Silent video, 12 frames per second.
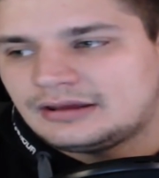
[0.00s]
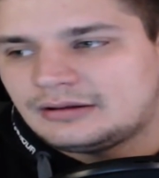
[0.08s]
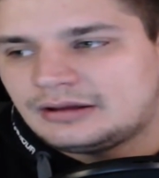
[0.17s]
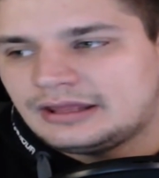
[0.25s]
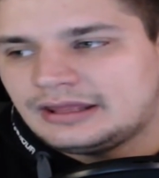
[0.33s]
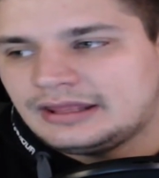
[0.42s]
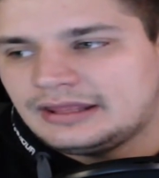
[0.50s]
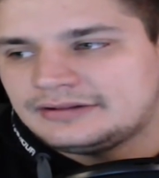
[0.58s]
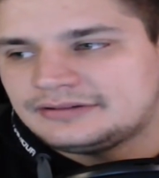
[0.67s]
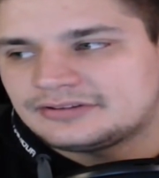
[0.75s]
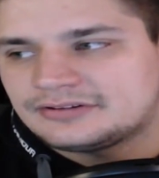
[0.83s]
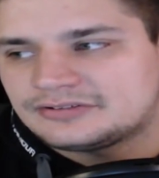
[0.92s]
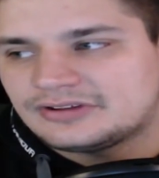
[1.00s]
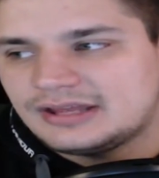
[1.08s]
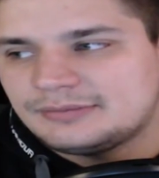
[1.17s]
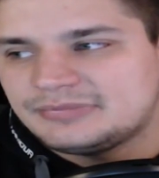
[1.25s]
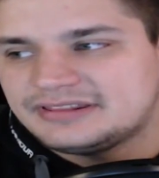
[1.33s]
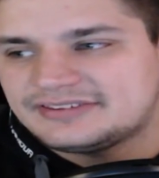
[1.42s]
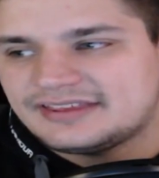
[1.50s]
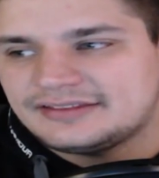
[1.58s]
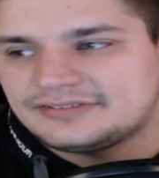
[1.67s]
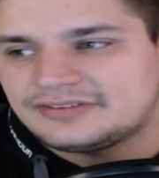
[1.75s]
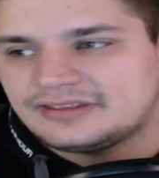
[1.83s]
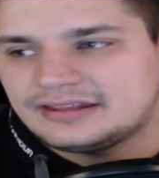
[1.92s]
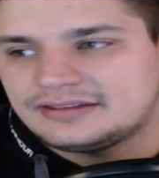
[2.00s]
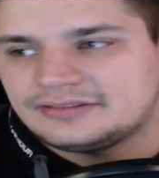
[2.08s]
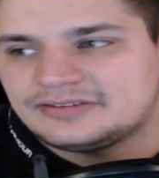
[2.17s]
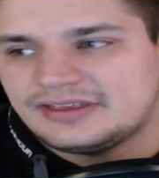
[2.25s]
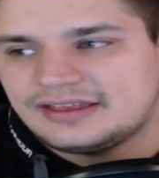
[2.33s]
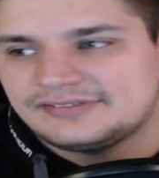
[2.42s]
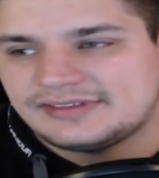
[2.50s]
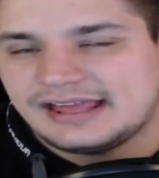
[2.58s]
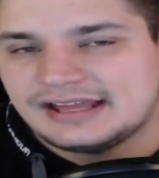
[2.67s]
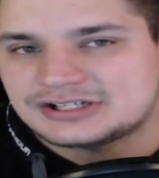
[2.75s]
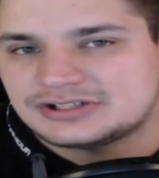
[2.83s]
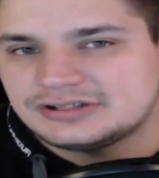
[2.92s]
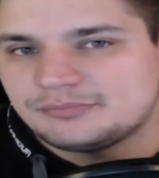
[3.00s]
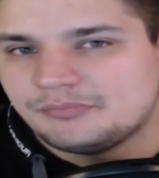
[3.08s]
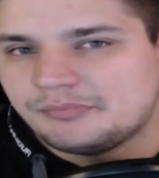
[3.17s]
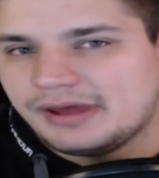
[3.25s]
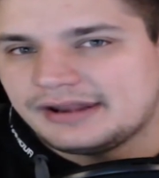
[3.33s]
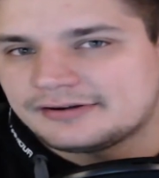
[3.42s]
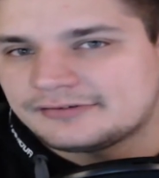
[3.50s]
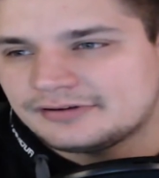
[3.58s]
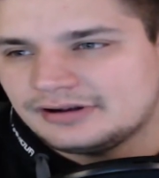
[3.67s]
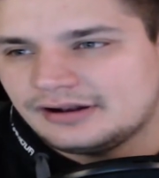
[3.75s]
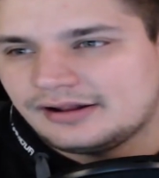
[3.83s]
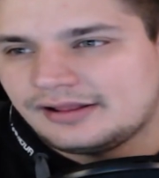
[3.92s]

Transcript: and it took their time. But this has actually better